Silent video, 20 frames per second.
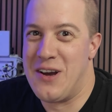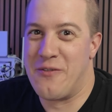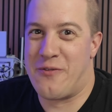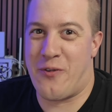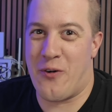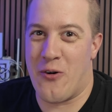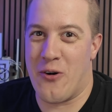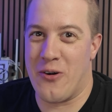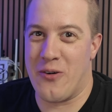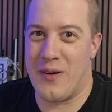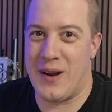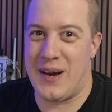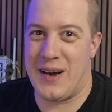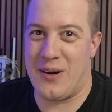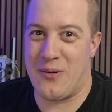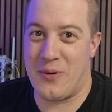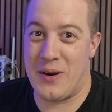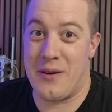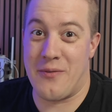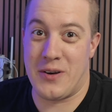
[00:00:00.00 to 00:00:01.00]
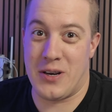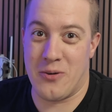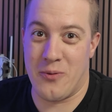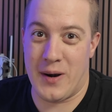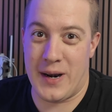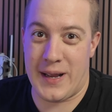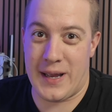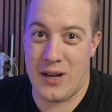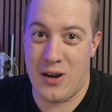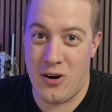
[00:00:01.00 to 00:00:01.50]
for whatever you're
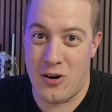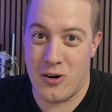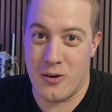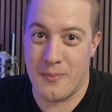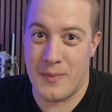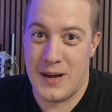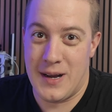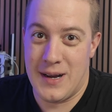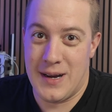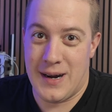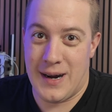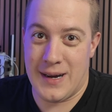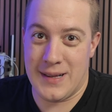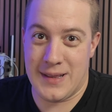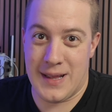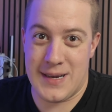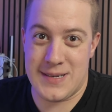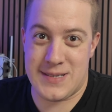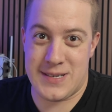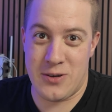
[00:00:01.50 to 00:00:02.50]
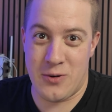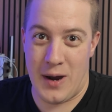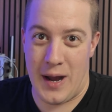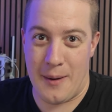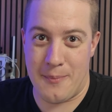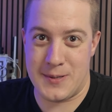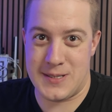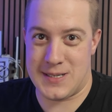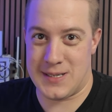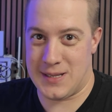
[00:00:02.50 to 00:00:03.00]
running at home, unless you
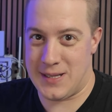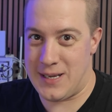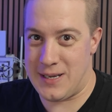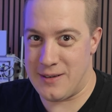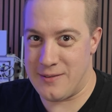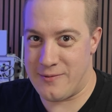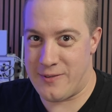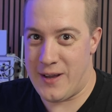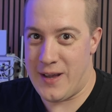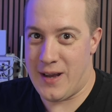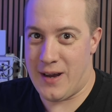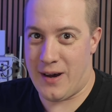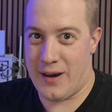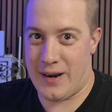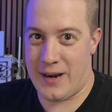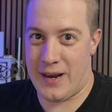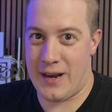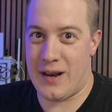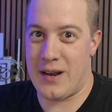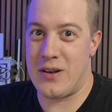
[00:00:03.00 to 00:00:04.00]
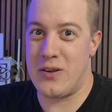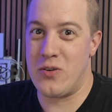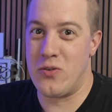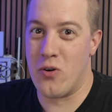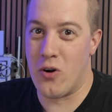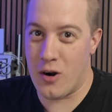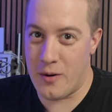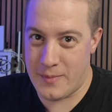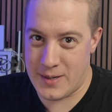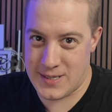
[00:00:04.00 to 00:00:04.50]
happen to live on an
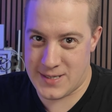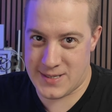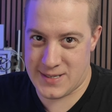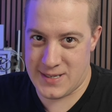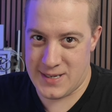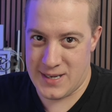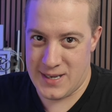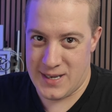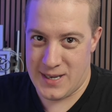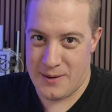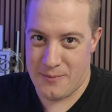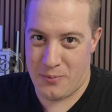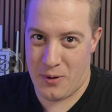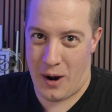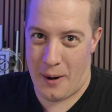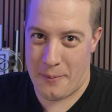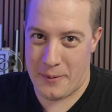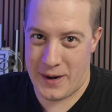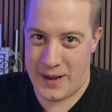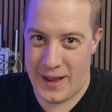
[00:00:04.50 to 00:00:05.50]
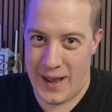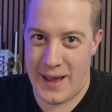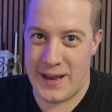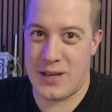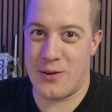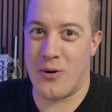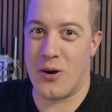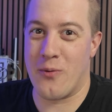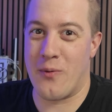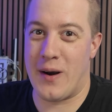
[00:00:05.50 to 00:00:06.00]
enormous property
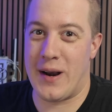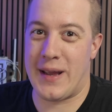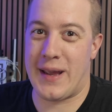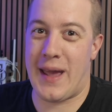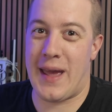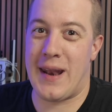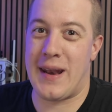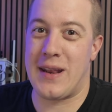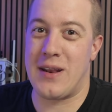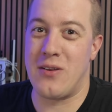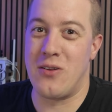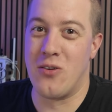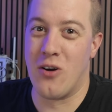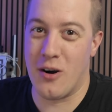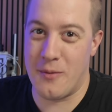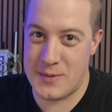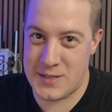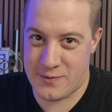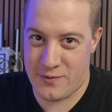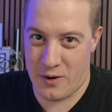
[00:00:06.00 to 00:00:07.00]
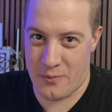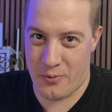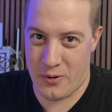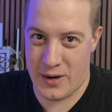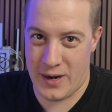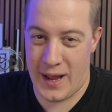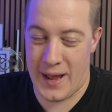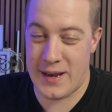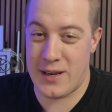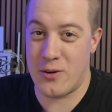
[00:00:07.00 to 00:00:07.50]
and you are running an enormous
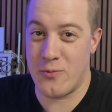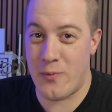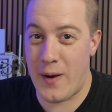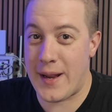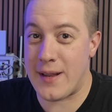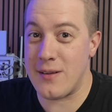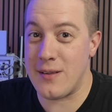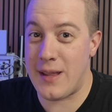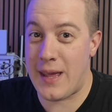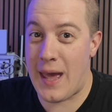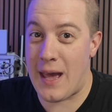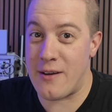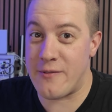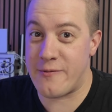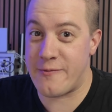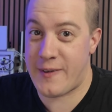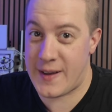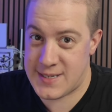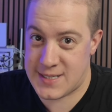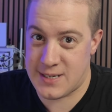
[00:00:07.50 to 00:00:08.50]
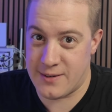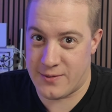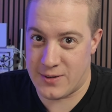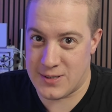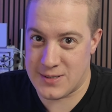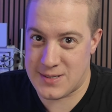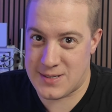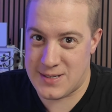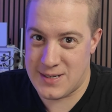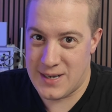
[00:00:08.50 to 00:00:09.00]
footprint and you regularly have
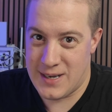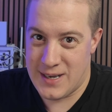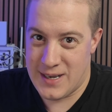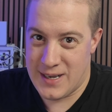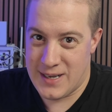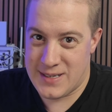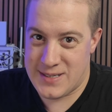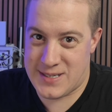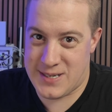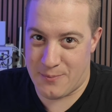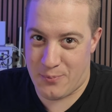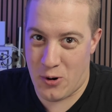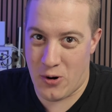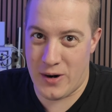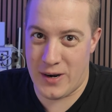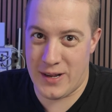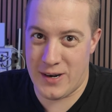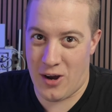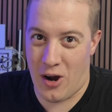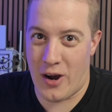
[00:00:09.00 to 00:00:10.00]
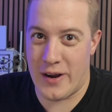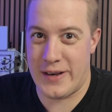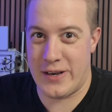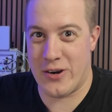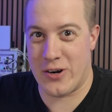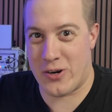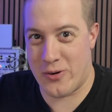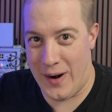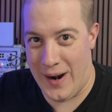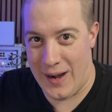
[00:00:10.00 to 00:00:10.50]
festivals supported on
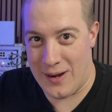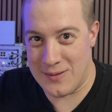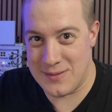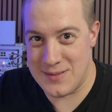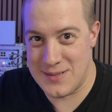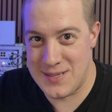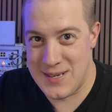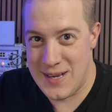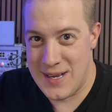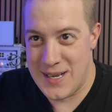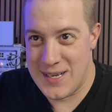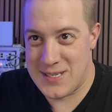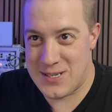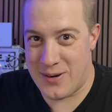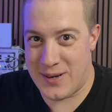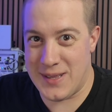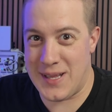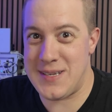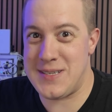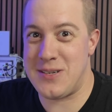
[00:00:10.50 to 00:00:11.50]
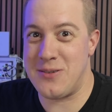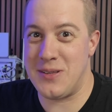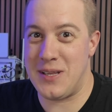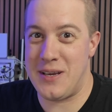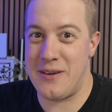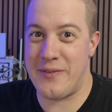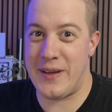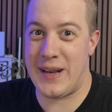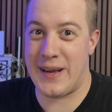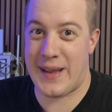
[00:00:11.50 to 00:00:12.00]
your grounds. So unless you
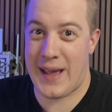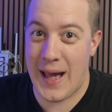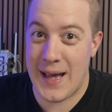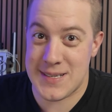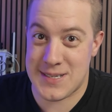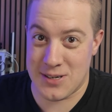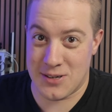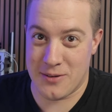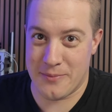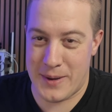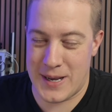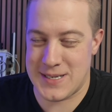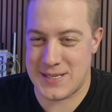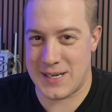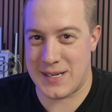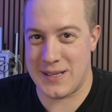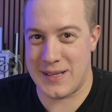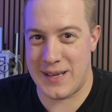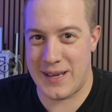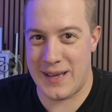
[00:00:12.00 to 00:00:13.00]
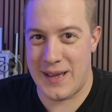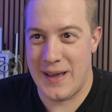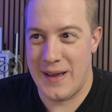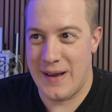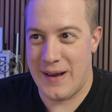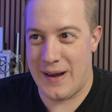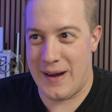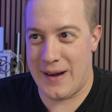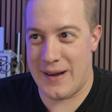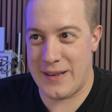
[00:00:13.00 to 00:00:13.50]
live in a castle, basically,
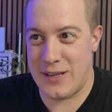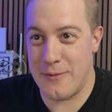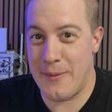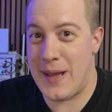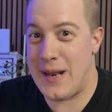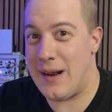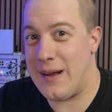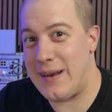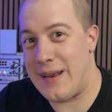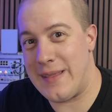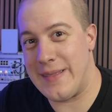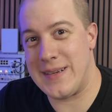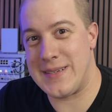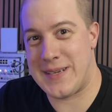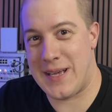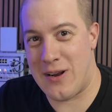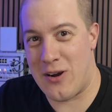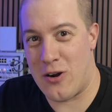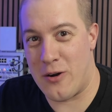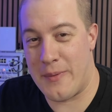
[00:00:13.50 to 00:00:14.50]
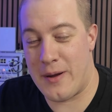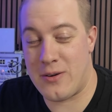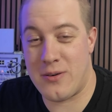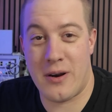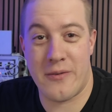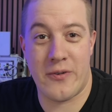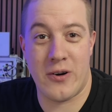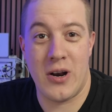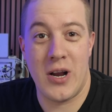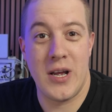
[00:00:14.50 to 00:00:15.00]
you may not need this at home.
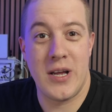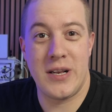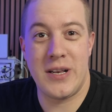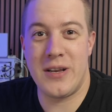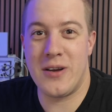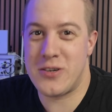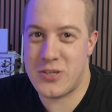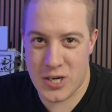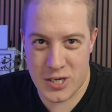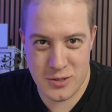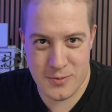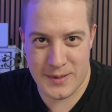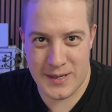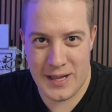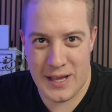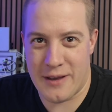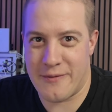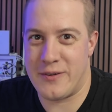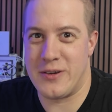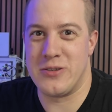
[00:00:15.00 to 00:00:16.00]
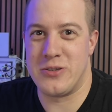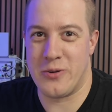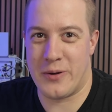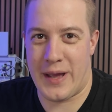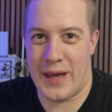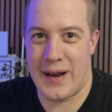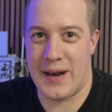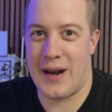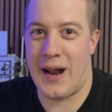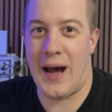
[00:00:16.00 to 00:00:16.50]
However, no judgment if you do
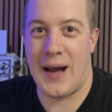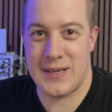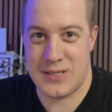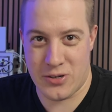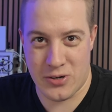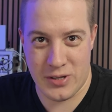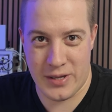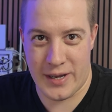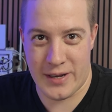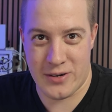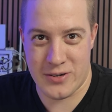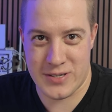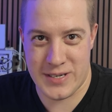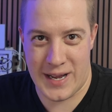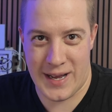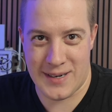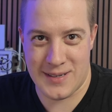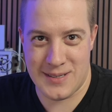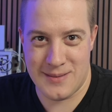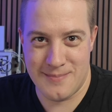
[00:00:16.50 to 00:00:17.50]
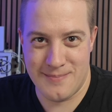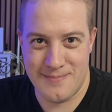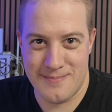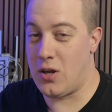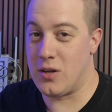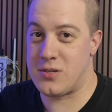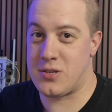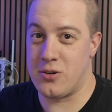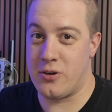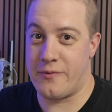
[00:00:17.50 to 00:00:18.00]
get it. I totally understand.
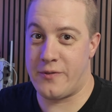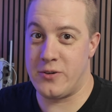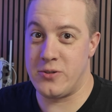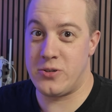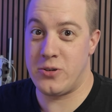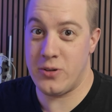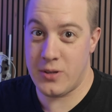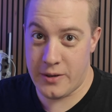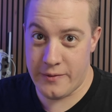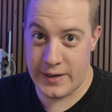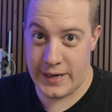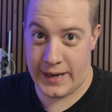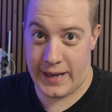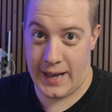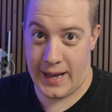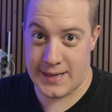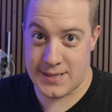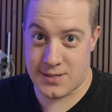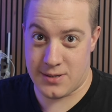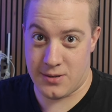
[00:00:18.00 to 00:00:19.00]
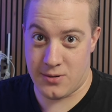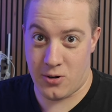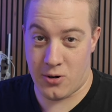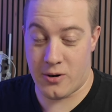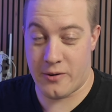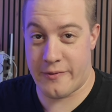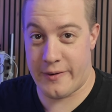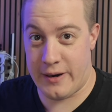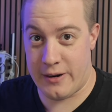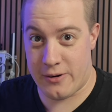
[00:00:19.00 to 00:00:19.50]
Also, if you do live in a castle
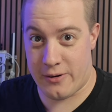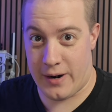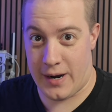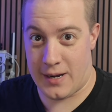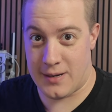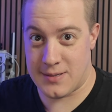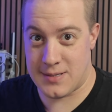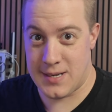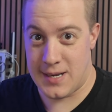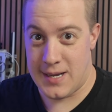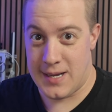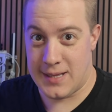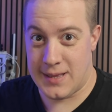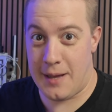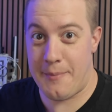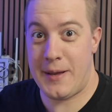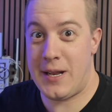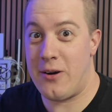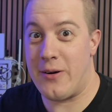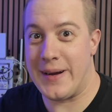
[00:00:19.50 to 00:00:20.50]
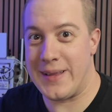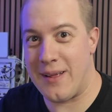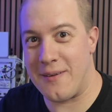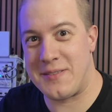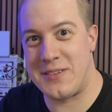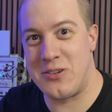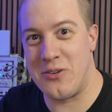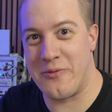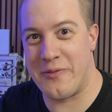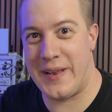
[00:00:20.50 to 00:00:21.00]
or a fairgrounds, let me know. I'd
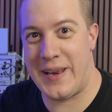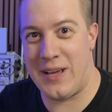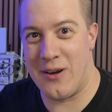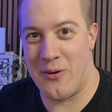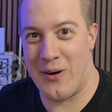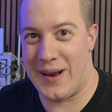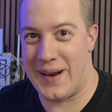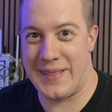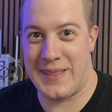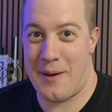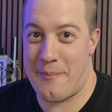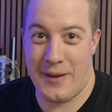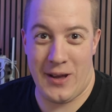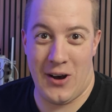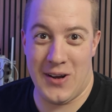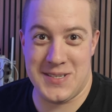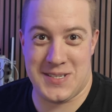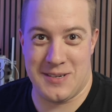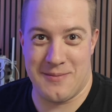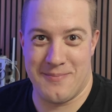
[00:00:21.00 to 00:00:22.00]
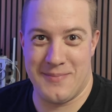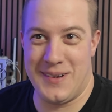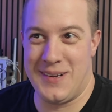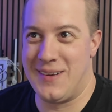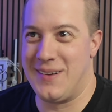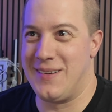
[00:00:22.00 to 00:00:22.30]
love to do a video on it. That'd be awesome.